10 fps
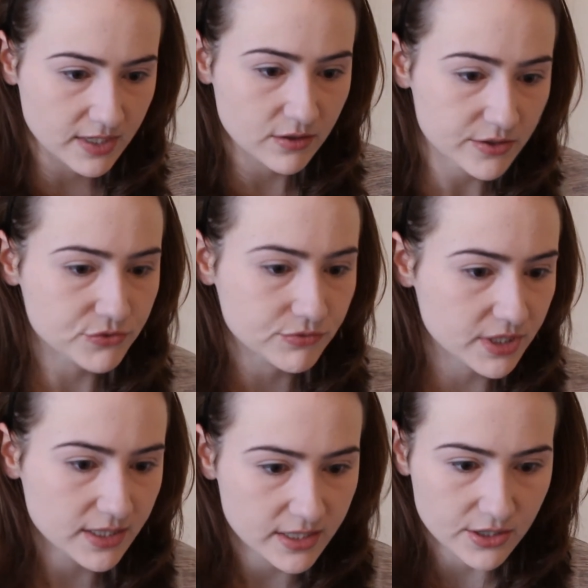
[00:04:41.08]
looks
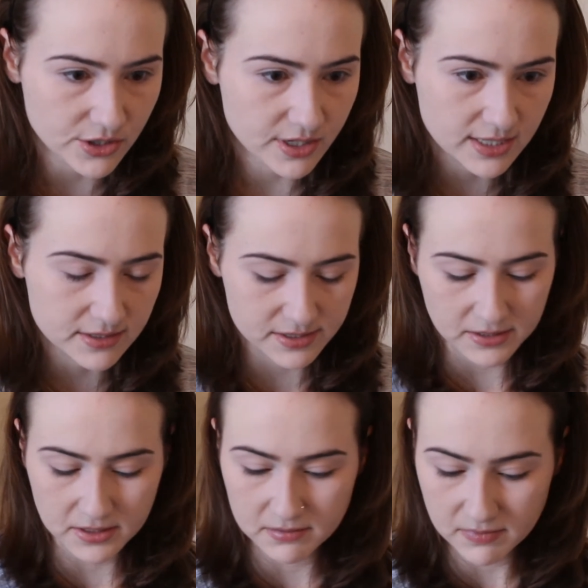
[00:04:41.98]
really good on the
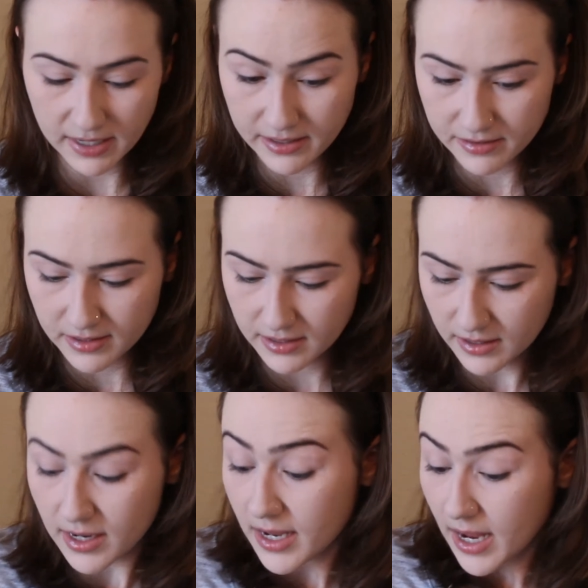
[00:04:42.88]
skin, I think.
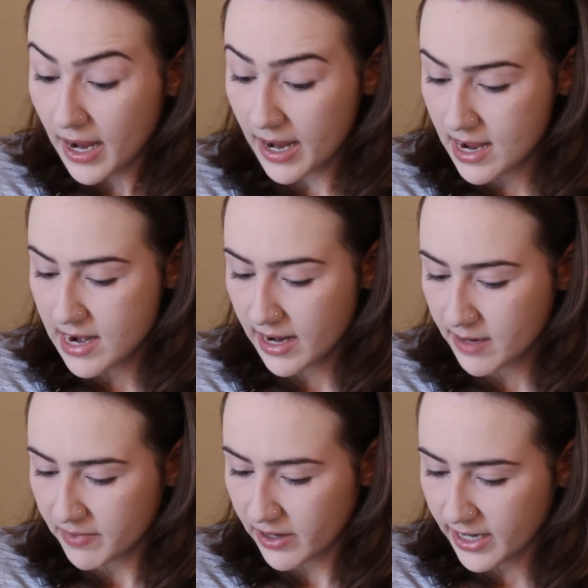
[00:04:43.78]
And I
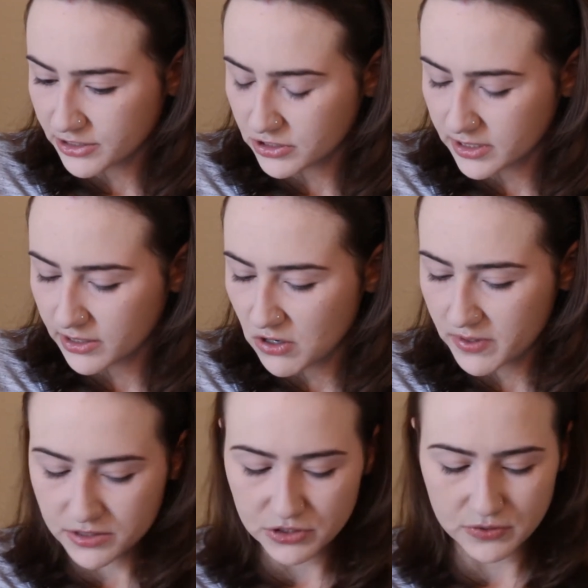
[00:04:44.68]
am going to actually go
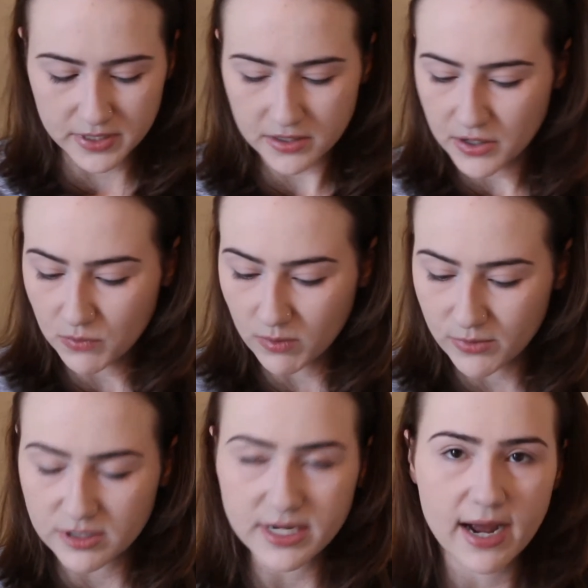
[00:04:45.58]
into it one
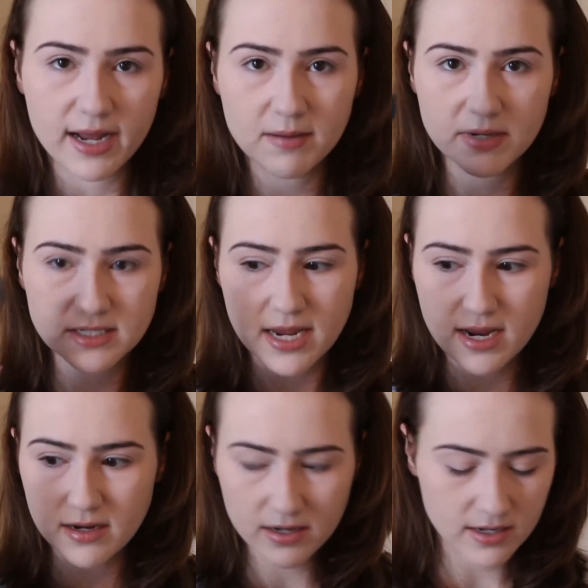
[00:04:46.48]
more time and
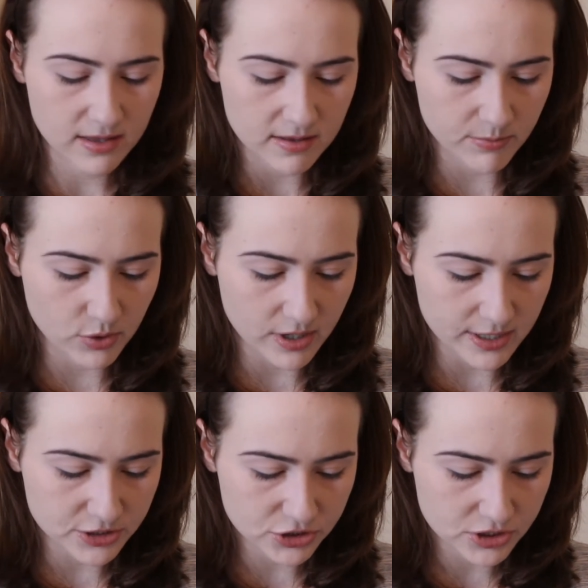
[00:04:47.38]
take the
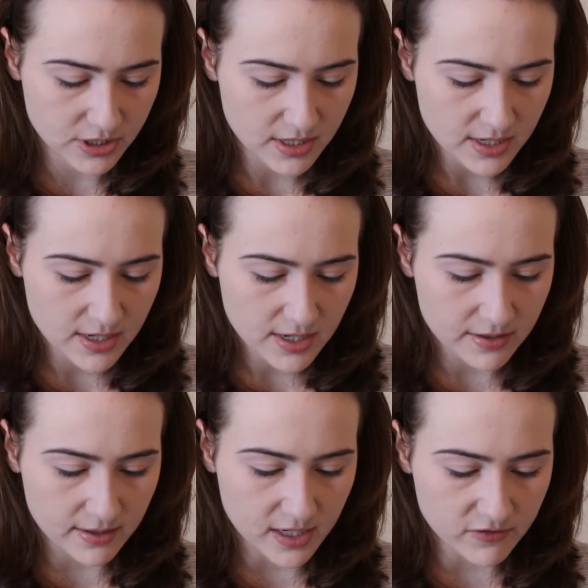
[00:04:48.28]
brush,
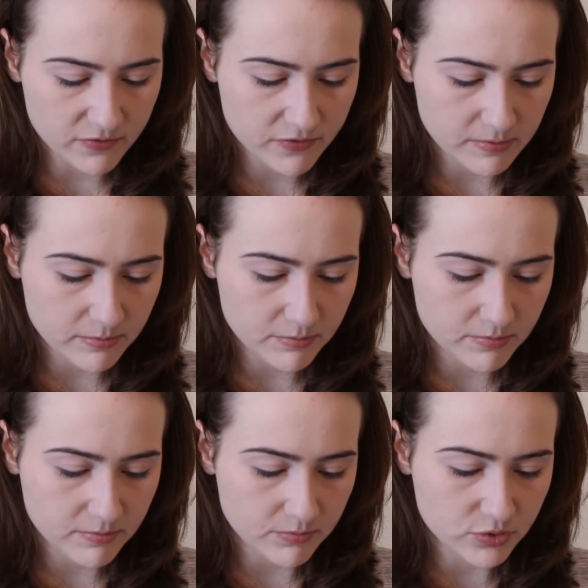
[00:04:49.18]
the e.l.f.
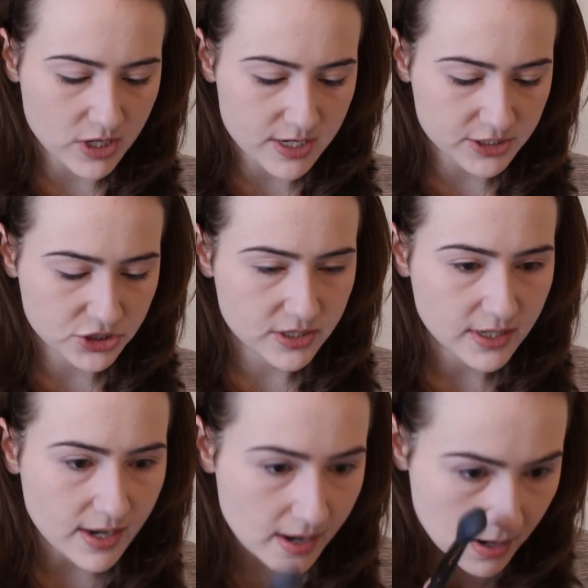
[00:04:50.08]
brush,
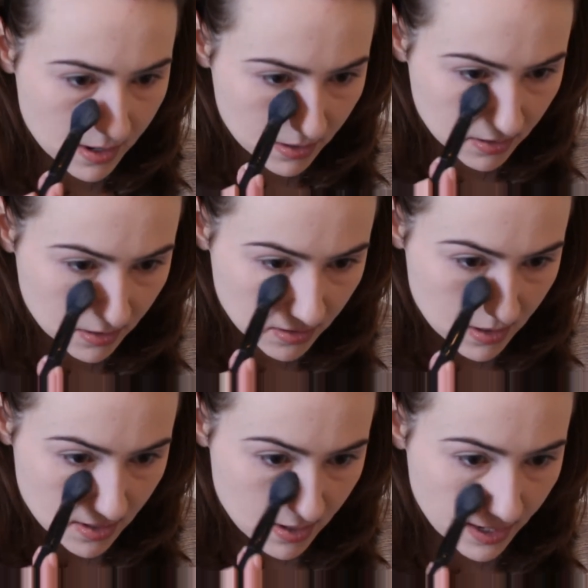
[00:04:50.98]
and
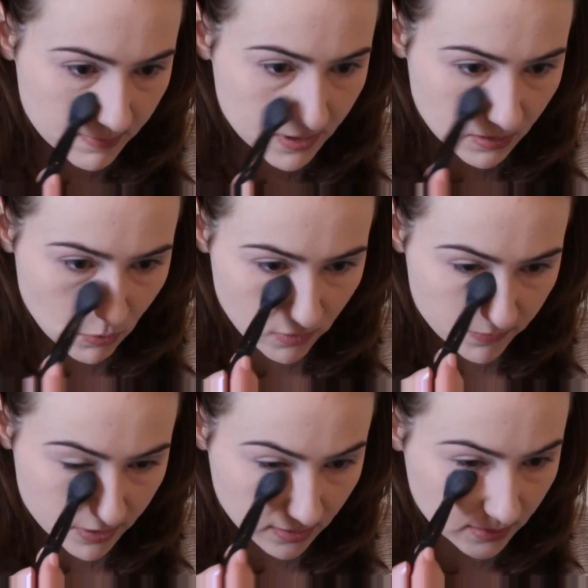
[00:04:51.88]
I'm going to go
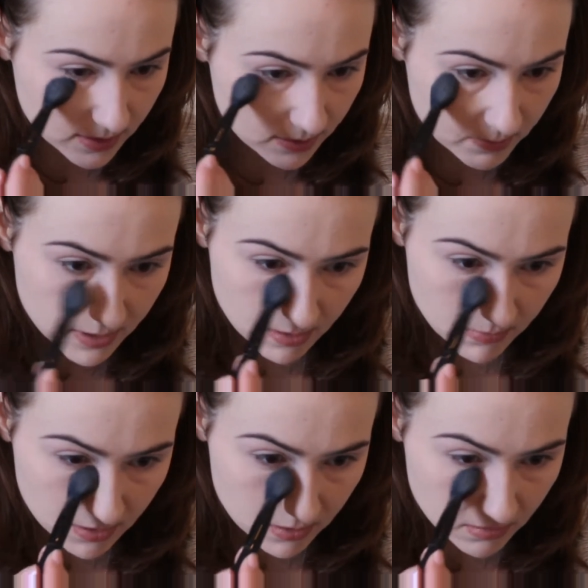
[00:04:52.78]
over it a little bit on
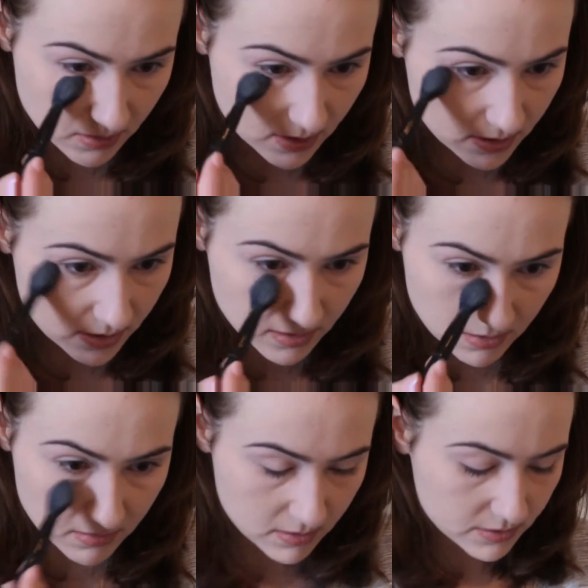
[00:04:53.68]
my under eye,
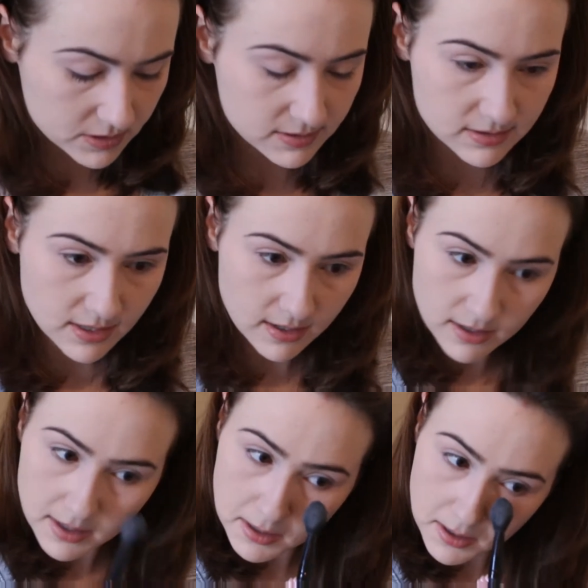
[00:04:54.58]
just a
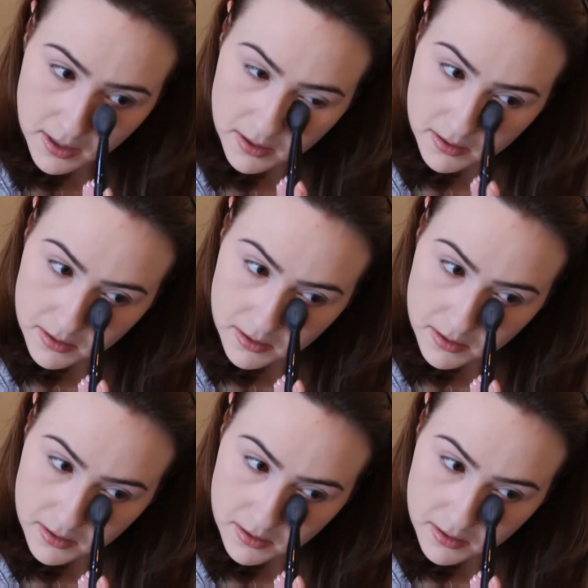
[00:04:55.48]
tiny